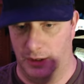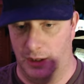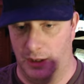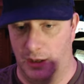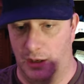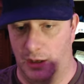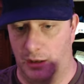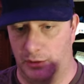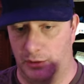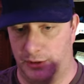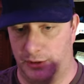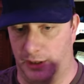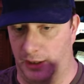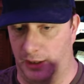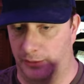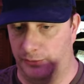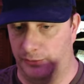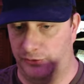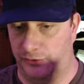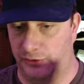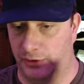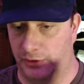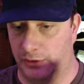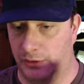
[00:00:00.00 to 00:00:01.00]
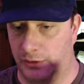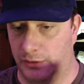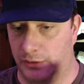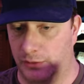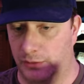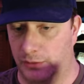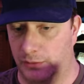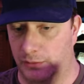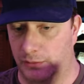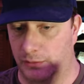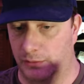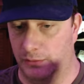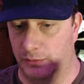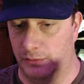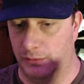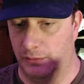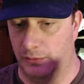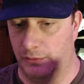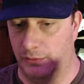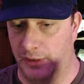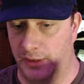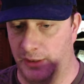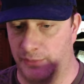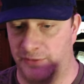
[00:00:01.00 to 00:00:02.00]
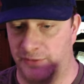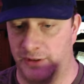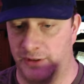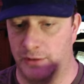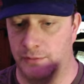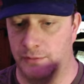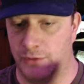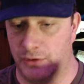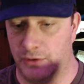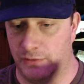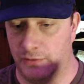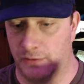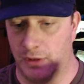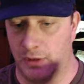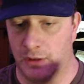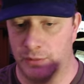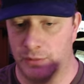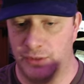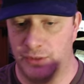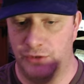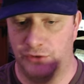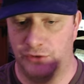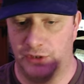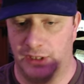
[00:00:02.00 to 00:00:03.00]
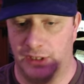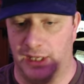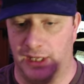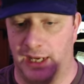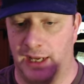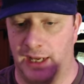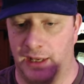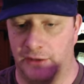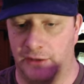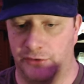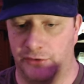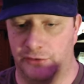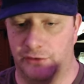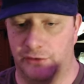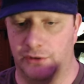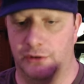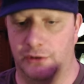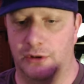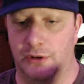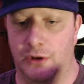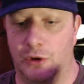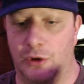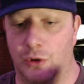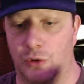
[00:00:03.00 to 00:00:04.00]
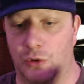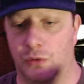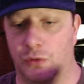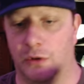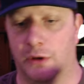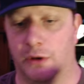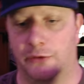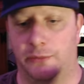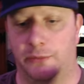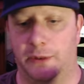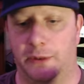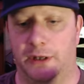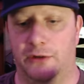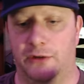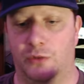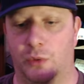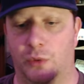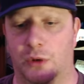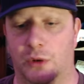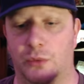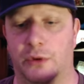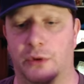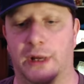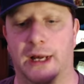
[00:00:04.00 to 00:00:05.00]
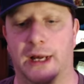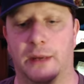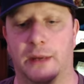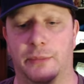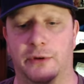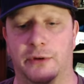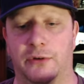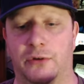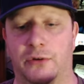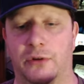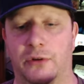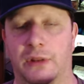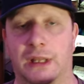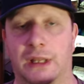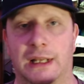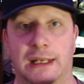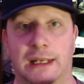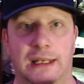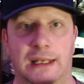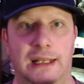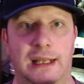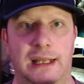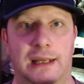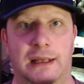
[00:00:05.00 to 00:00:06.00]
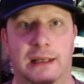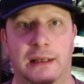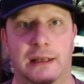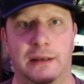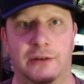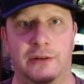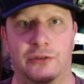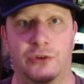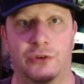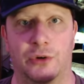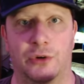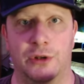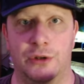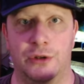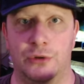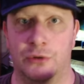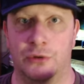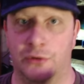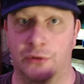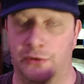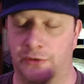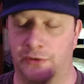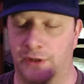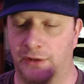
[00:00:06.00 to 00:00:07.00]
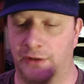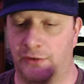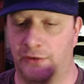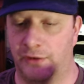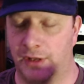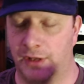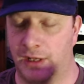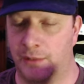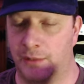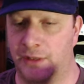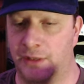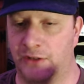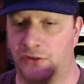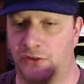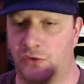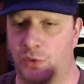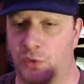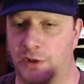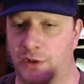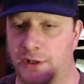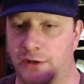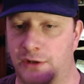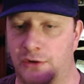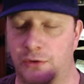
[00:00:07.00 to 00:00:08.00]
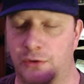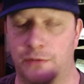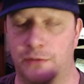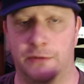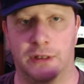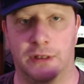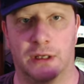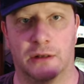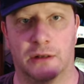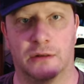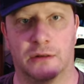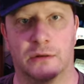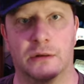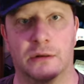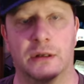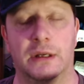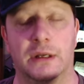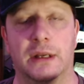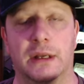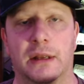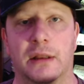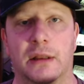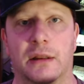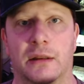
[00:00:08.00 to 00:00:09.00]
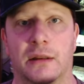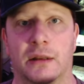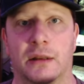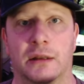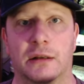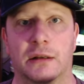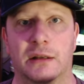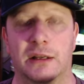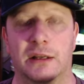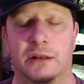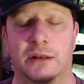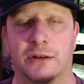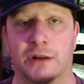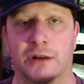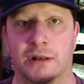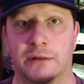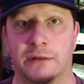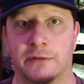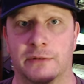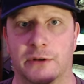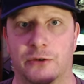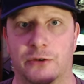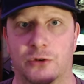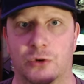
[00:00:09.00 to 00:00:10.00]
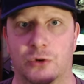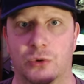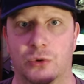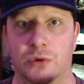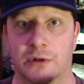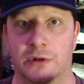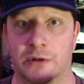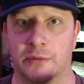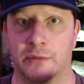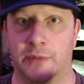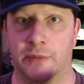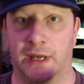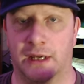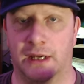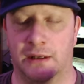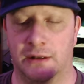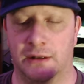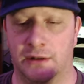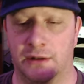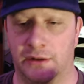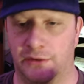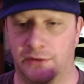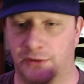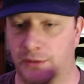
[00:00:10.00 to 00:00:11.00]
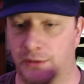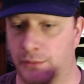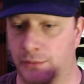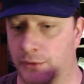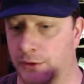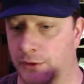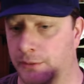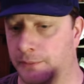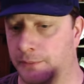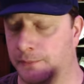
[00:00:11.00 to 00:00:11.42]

okay, so M V M Motovlog Music asked, Raw Space, what will happen to the leaky Soyuz? That's the M S twenty-two vehicle that leaked all of its coolant back in December.